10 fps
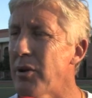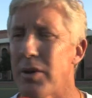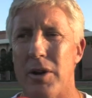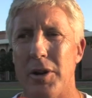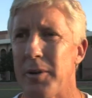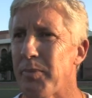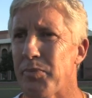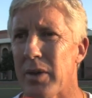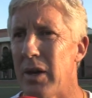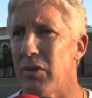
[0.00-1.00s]
You know,
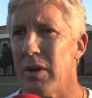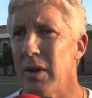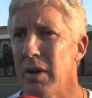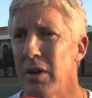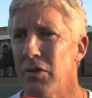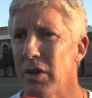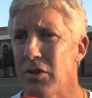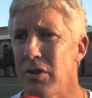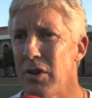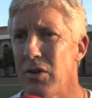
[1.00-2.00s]
he's
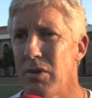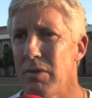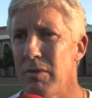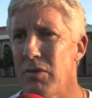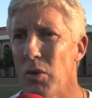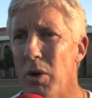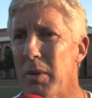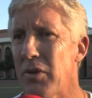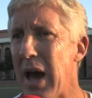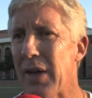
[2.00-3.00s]
such an
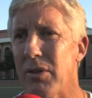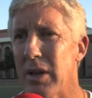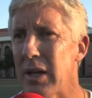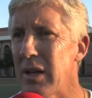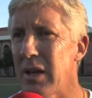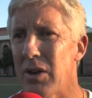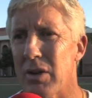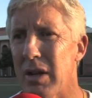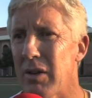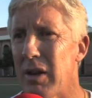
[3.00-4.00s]
enormous athlete. You know,
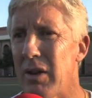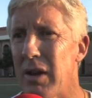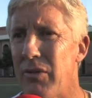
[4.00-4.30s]
he